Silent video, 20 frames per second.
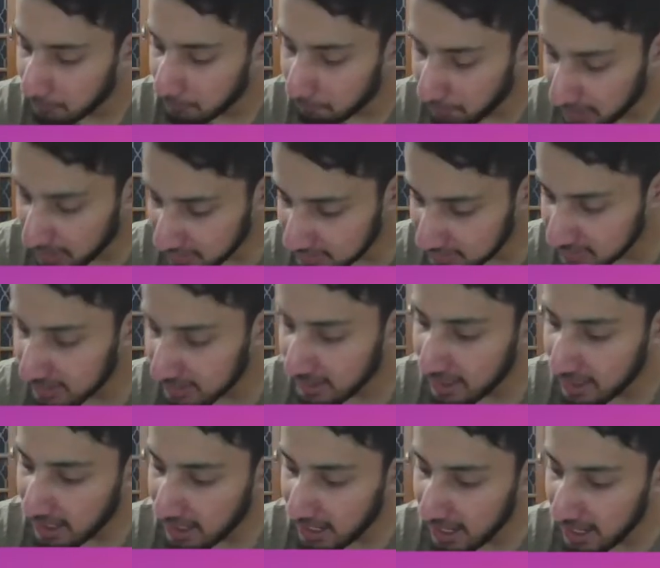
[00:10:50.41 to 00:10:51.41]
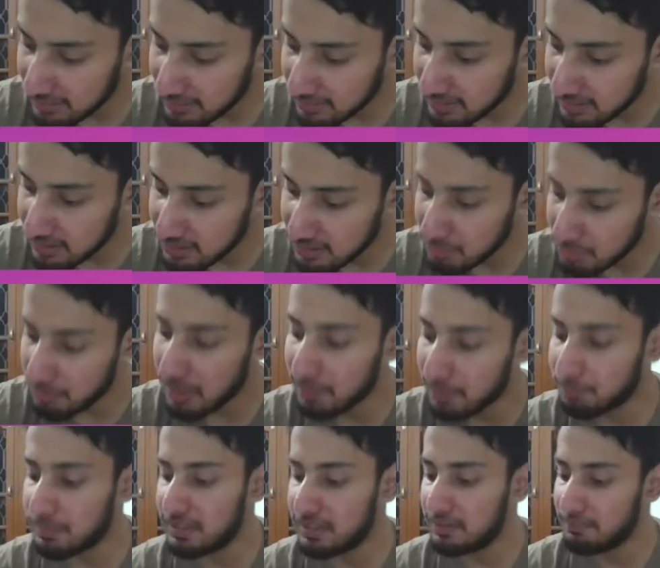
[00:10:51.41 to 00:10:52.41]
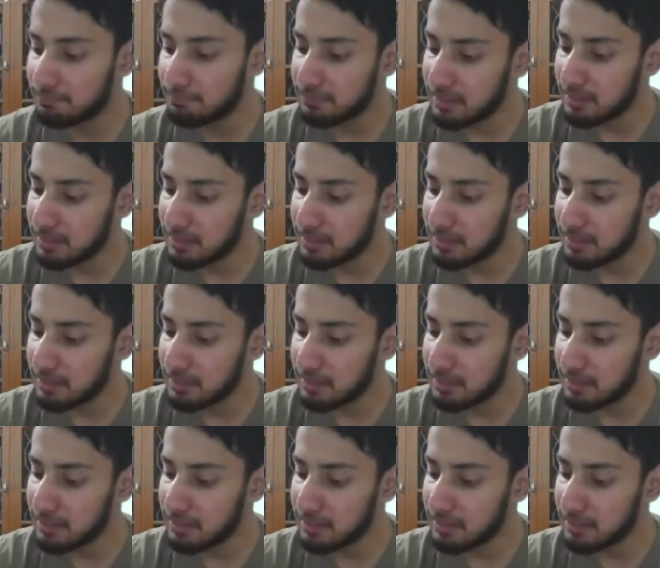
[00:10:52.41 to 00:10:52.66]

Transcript: plus x raised to power p